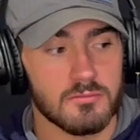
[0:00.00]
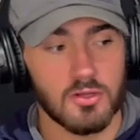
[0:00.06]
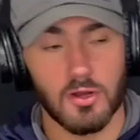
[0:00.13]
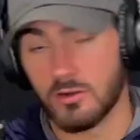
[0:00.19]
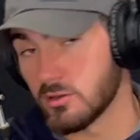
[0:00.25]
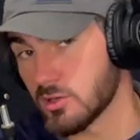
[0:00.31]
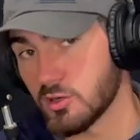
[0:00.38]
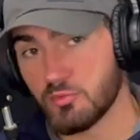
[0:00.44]

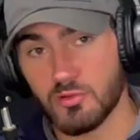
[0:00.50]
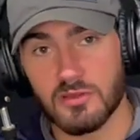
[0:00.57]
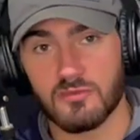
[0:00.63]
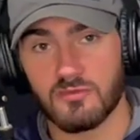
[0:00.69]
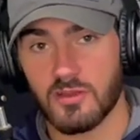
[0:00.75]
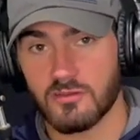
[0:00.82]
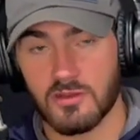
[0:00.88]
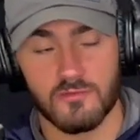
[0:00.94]
Gardner completes
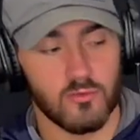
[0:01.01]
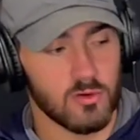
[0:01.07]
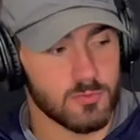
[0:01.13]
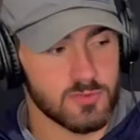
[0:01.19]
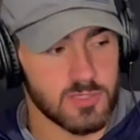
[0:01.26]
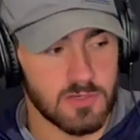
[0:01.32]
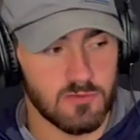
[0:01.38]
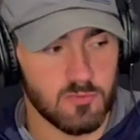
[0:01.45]

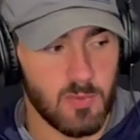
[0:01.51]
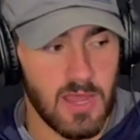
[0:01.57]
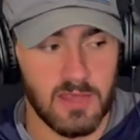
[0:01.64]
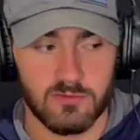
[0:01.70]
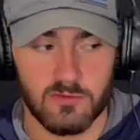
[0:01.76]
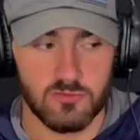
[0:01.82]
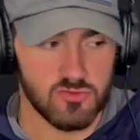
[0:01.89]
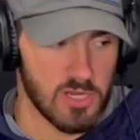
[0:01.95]
64% of his
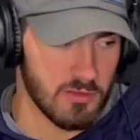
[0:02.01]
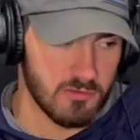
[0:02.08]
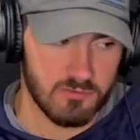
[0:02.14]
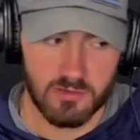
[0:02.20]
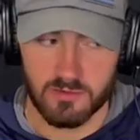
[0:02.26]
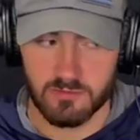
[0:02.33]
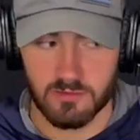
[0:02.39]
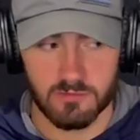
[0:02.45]
passes. Jalen
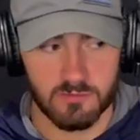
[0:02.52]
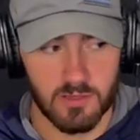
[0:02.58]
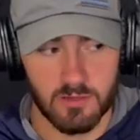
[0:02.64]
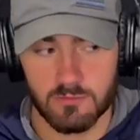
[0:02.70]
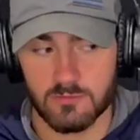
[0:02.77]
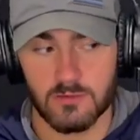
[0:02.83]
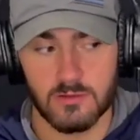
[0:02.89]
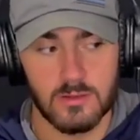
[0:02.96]

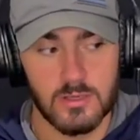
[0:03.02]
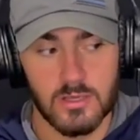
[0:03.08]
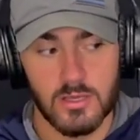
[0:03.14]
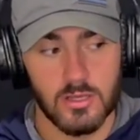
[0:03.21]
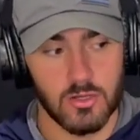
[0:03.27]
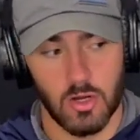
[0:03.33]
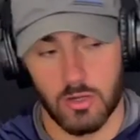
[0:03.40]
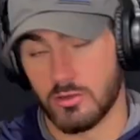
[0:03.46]
66.
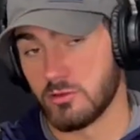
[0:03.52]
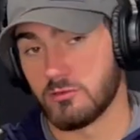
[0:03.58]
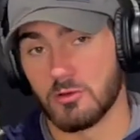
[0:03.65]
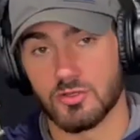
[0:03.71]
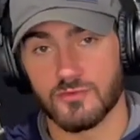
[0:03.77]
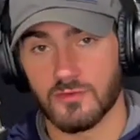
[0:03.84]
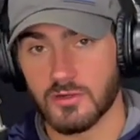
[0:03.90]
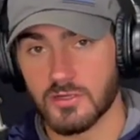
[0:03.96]
Gardner
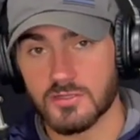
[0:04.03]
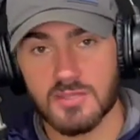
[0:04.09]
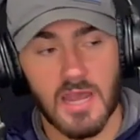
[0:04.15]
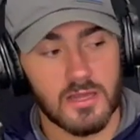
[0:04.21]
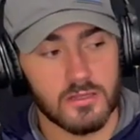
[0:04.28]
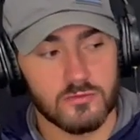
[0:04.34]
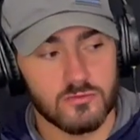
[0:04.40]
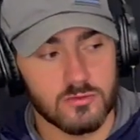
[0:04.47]
throws for
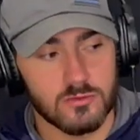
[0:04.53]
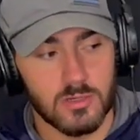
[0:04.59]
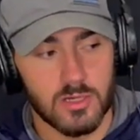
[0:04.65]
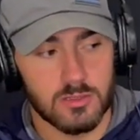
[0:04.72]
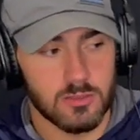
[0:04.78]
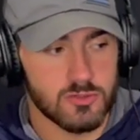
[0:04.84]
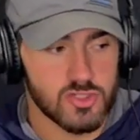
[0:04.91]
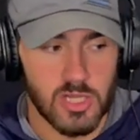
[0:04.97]
exactly
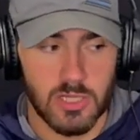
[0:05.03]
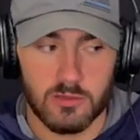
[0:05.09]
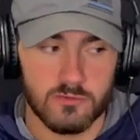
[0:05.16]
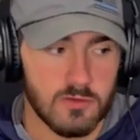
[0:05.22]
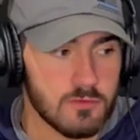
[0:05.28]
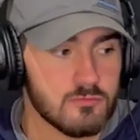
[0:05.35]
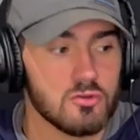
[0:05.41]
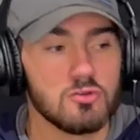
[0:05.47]
200. Jalen's
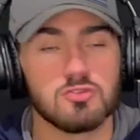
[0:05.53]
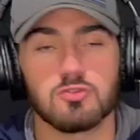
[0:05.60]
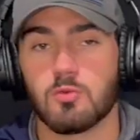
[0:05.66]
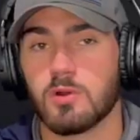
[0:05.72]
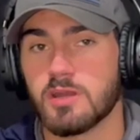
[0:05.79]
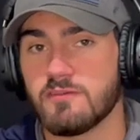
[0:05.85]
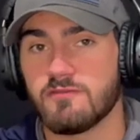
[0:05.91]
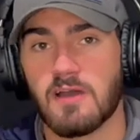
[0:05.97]
at
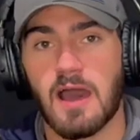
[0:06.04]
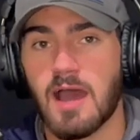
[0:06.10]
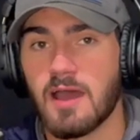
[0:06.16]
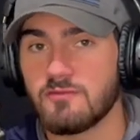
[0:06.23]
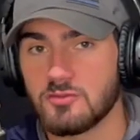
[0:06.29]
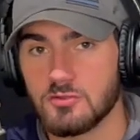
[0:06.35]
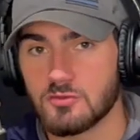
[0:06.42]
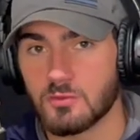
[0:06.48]

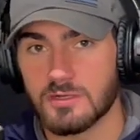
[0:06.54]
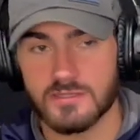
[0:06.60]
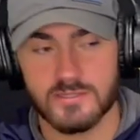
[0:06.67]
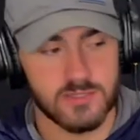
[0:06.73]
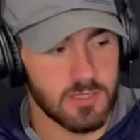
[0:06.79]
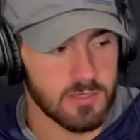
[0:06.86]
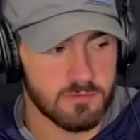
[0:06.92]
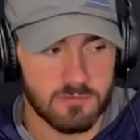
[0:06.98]
225,
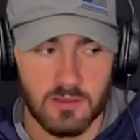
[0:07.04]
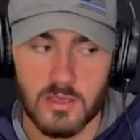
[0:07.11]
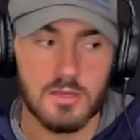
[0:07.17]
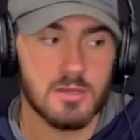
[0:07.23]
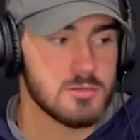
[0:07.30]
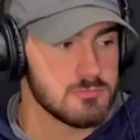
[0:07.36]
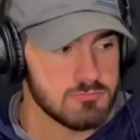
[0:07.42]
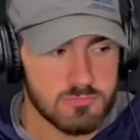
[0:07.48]
226.
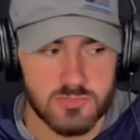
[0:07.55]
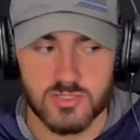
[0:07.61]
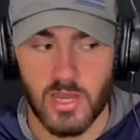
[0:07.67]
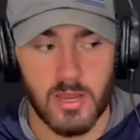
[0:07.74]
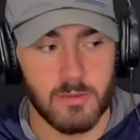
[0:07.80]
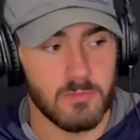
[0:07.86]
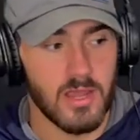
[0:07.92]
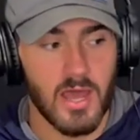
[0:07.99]

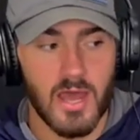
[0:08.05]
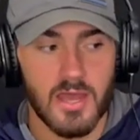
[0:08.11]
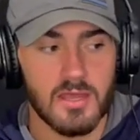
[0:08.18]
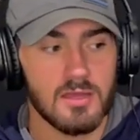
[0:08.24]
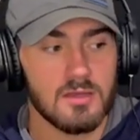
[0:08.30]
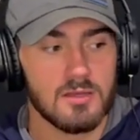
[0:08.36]
Same guy.